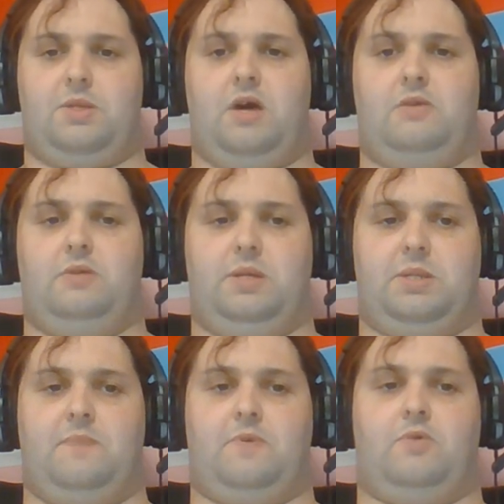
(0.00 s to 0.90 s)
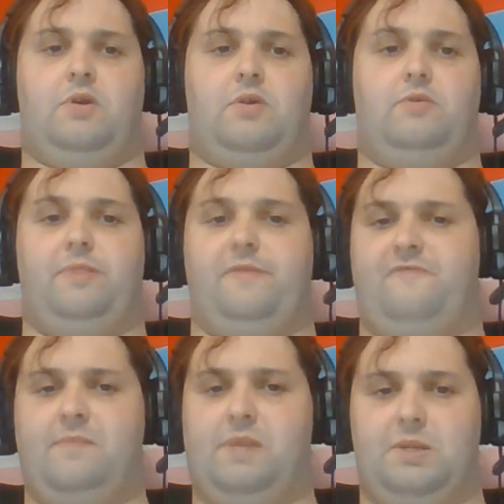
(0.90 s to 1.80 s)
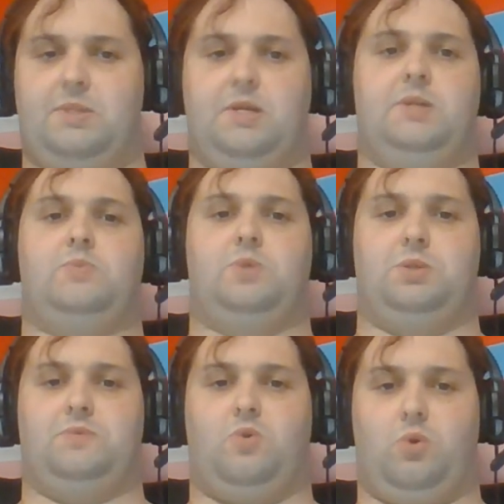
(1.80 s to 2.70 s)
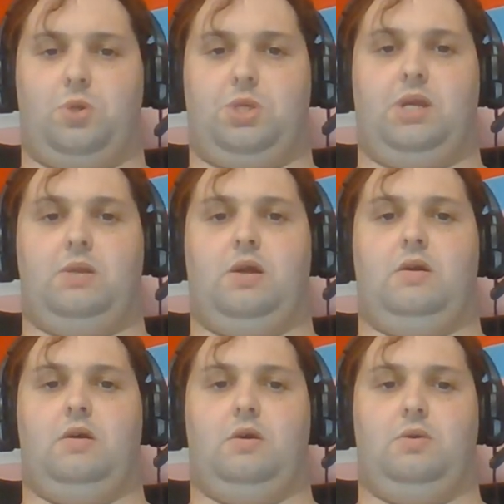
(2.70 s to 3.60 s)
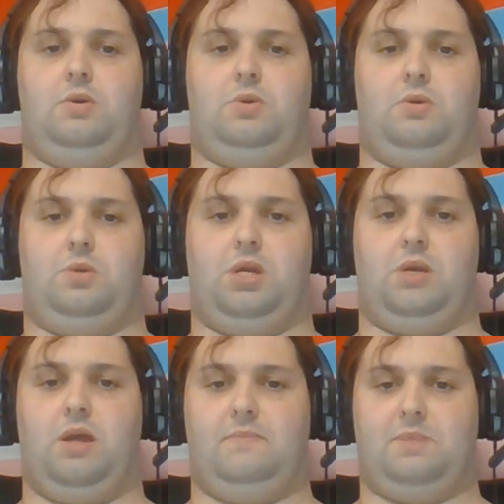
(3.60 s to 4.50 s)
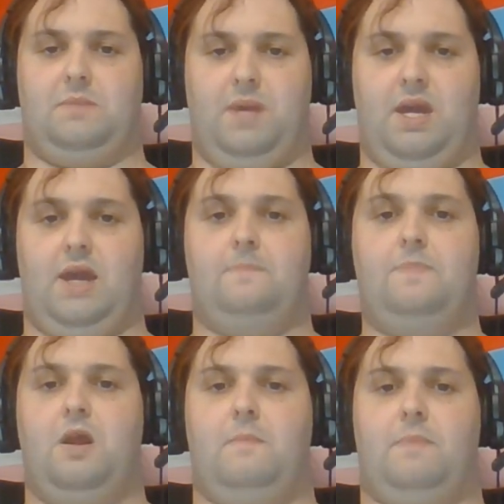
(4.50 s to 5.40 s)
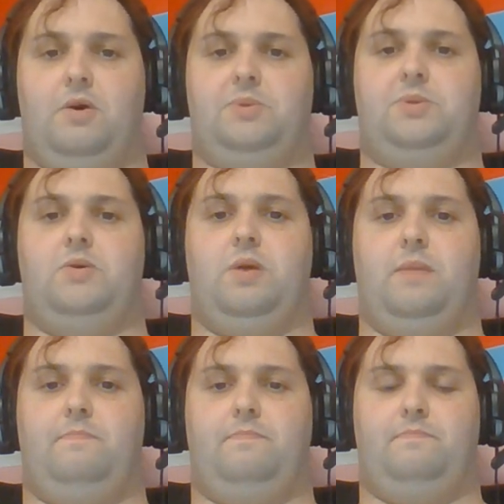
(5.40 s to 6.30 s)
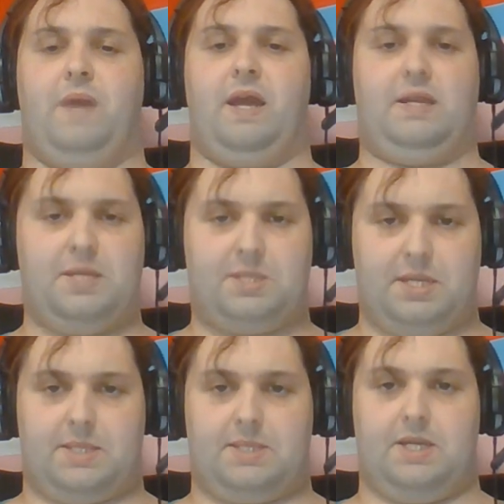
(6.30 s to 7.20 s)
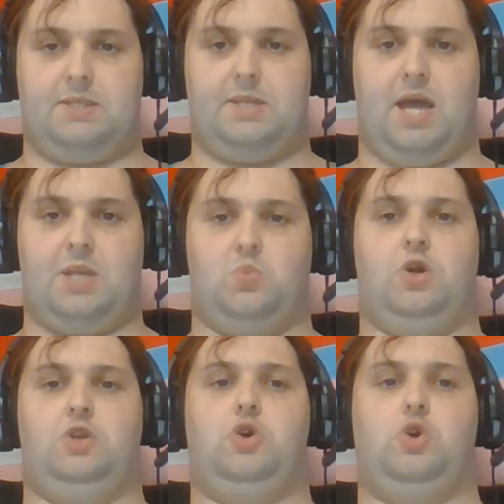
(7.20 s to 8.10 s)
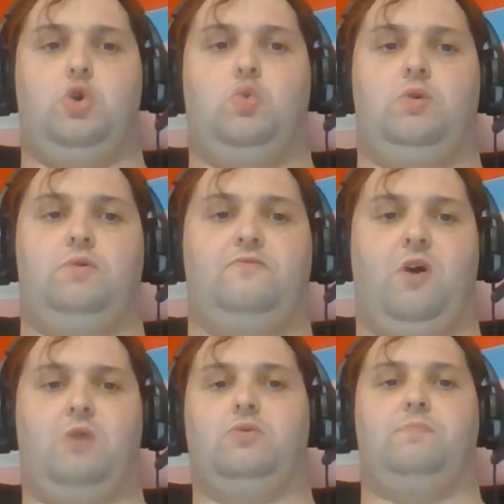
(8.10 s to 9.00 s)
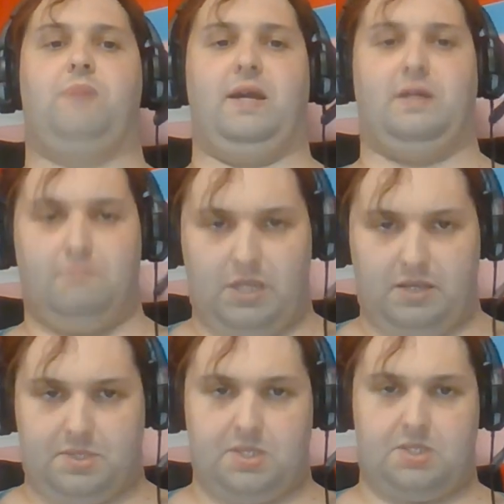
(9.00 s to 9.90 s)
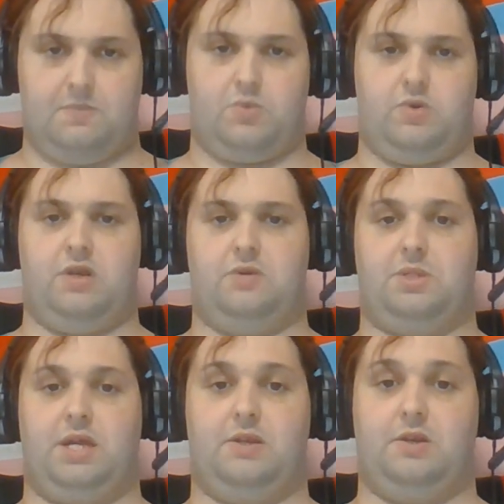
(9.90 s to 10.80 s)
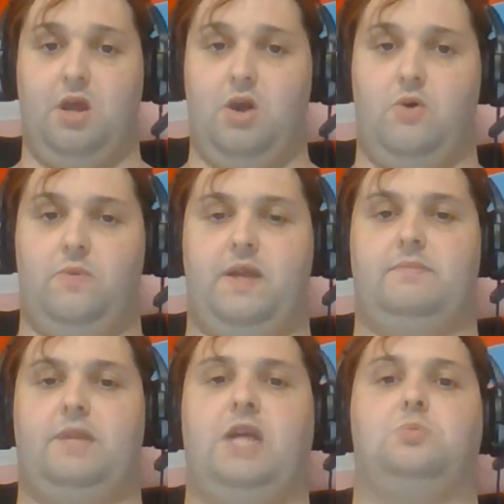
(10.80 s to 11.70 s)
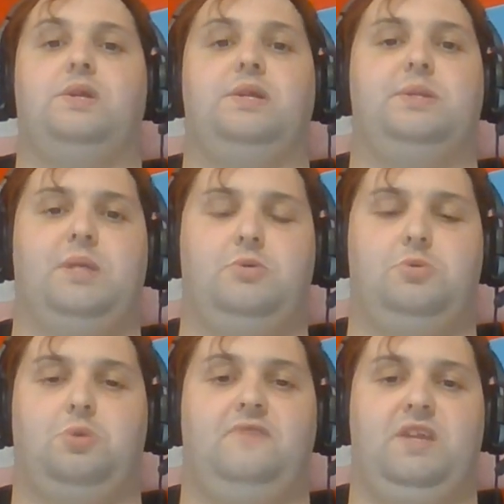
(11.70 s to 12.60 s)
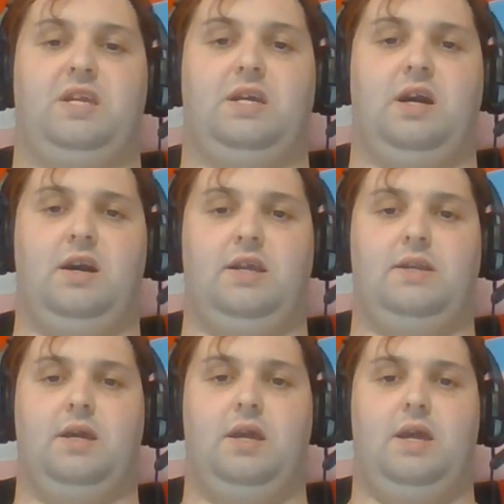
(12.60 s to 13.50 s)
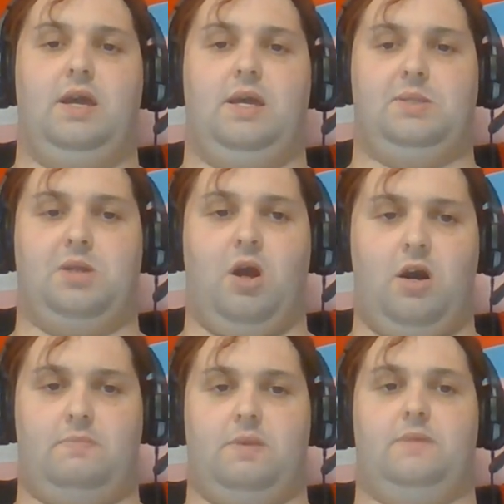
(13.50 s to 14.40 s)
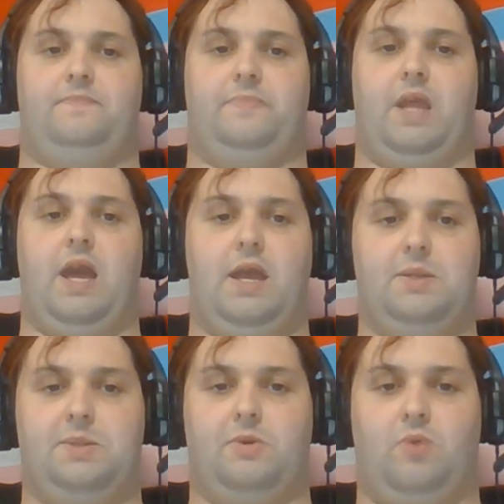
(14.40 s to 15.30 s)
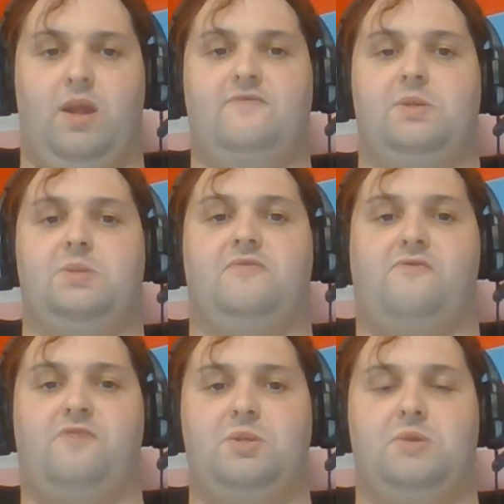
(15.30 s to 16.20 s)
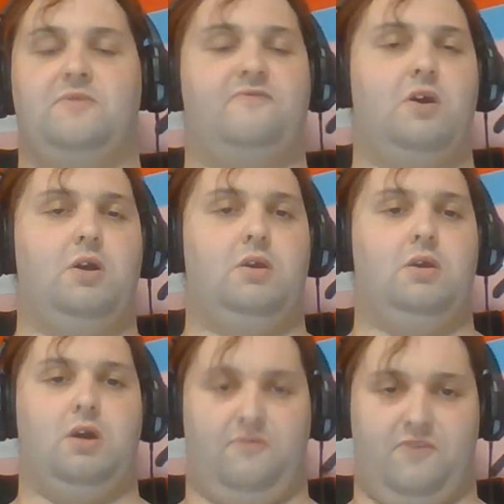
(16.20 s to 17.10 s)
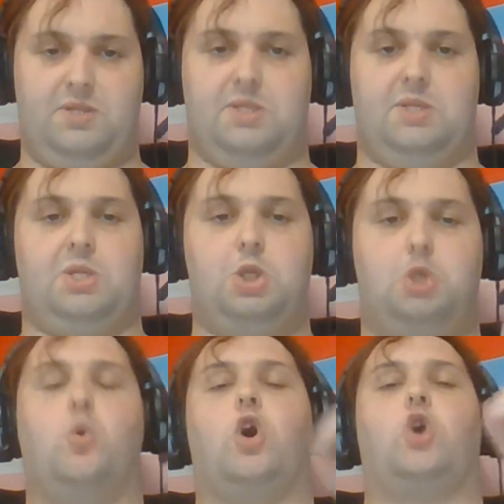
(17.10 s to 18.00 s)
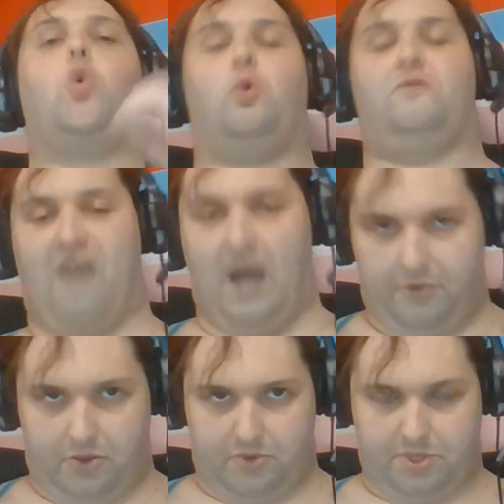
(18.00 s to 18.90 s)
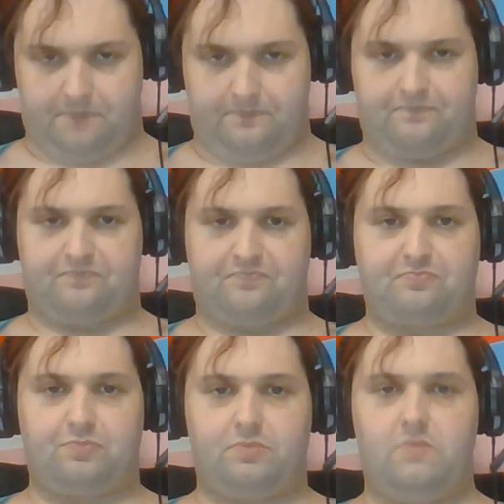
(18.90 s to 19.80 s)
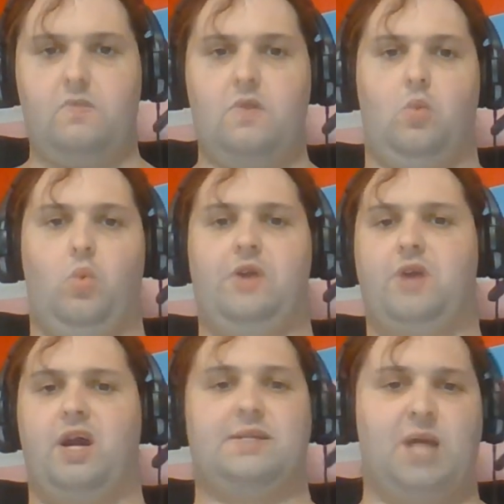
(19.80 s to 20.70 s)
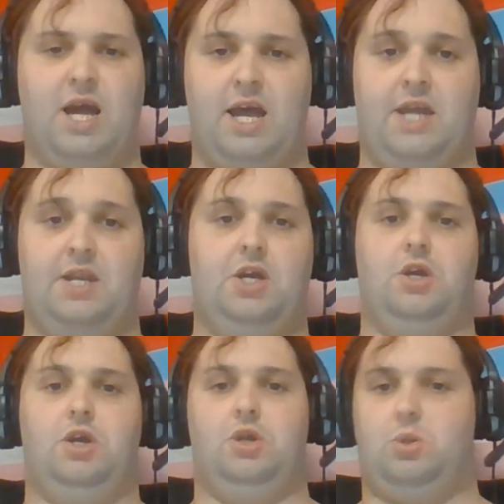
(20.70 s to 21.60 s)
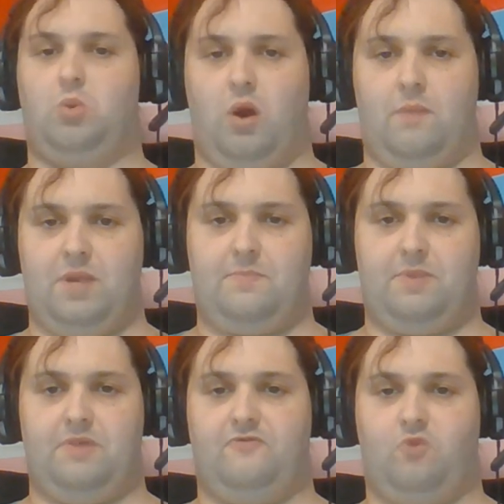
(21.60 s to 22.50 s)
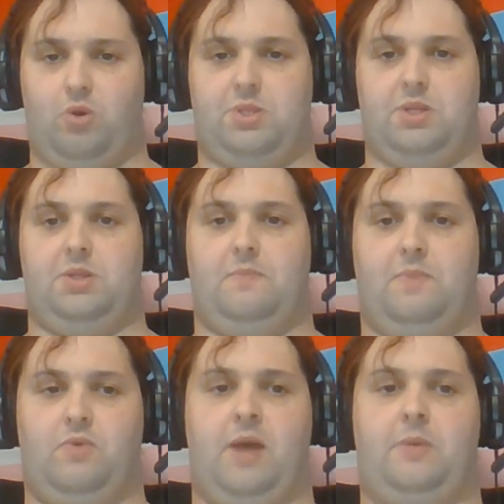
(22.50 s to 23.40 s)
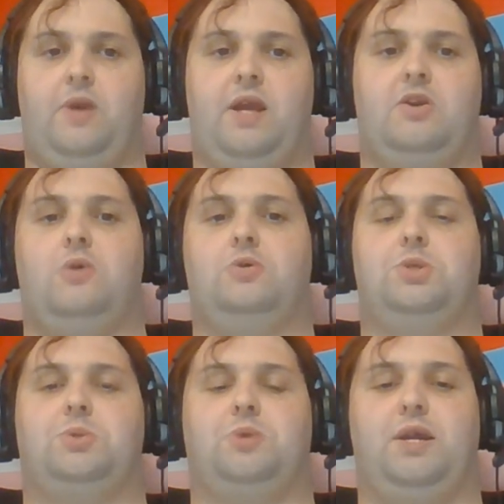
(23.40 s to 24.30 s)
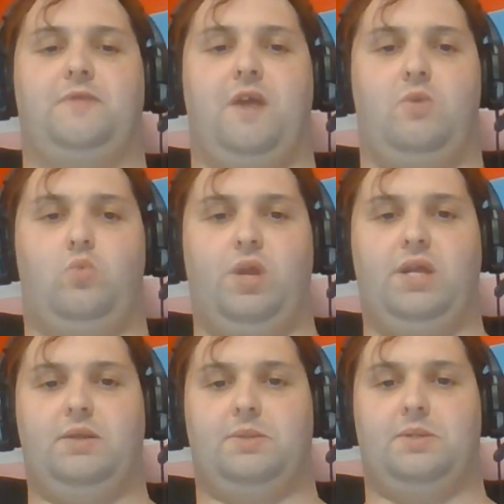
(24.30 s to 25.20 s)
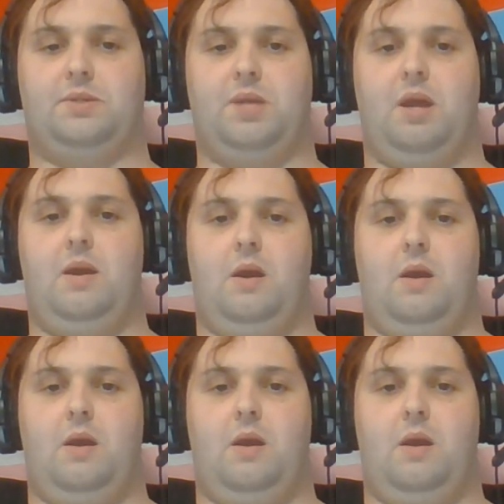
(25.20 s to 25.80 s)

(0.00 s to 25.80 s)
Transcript: This not only is hypocritical in the feminist sense, which of course she claims to be, but also in the paganistic sense, as one who would follow pagan belief systems would understand and know that hatred and zealotry of any kind is dogma and is the gravest of offenses to our core values. We are not tied to omnipotent forces, but rather acknowledge strength and weaknesses,